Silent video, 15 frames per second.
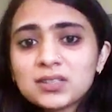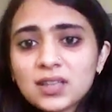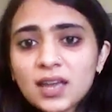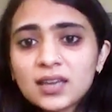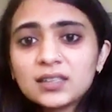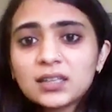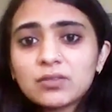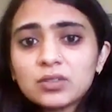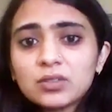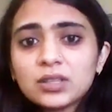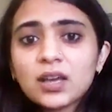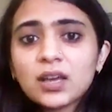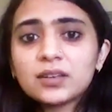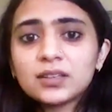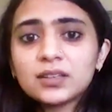side, given
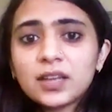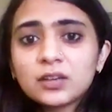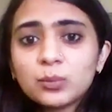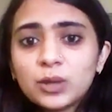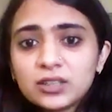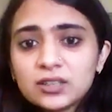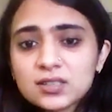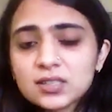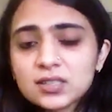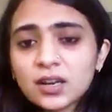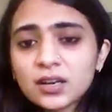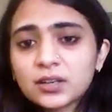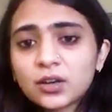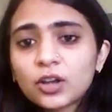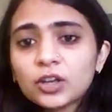the underlying weakness in our
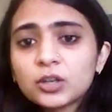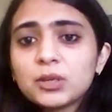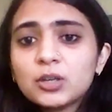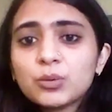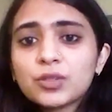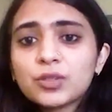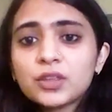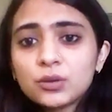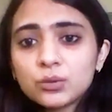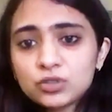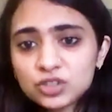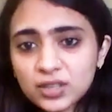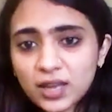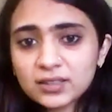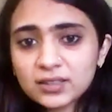economy with
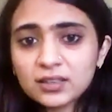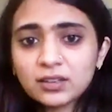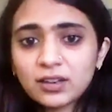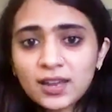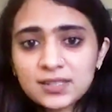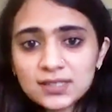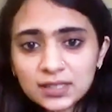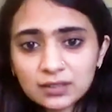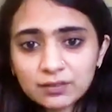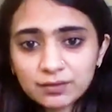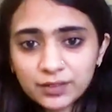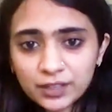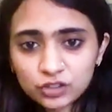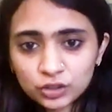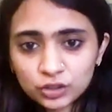huge debt and rising
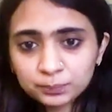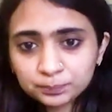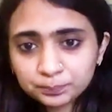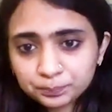inflation?